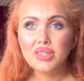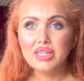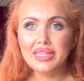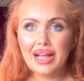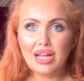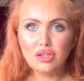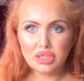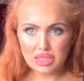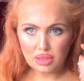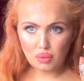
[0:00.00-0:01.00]
You can use
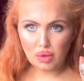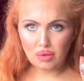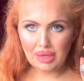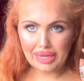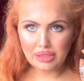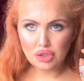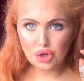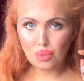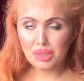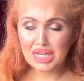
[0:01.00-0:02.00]
this in the waterline
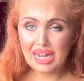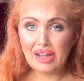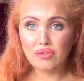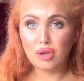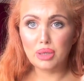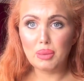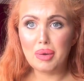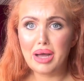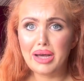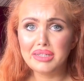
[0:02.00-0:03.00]
too, which I have done in the
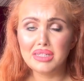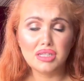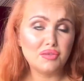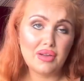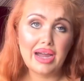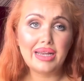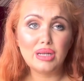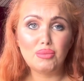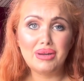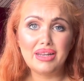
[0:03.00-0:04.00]
past, and it's fine,
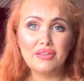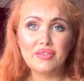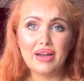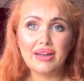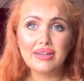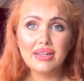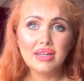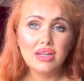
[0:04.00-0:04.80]
completely fine.